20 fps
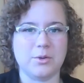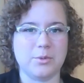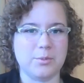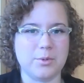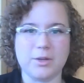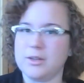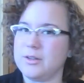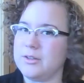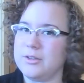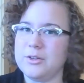
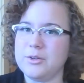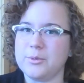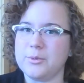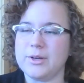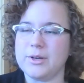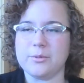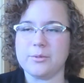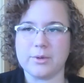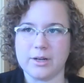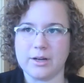put on a new
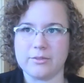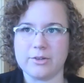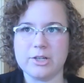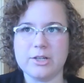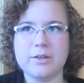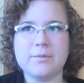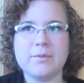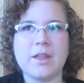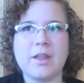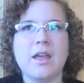one,
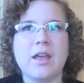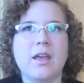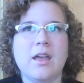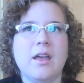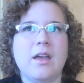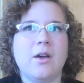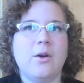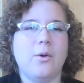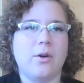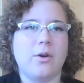whatever,
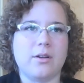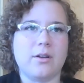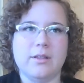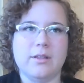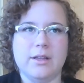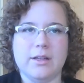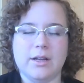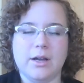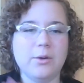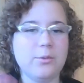or
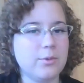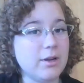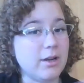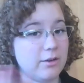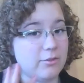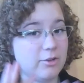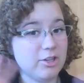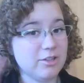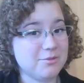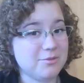clean out,
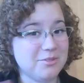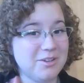whatever,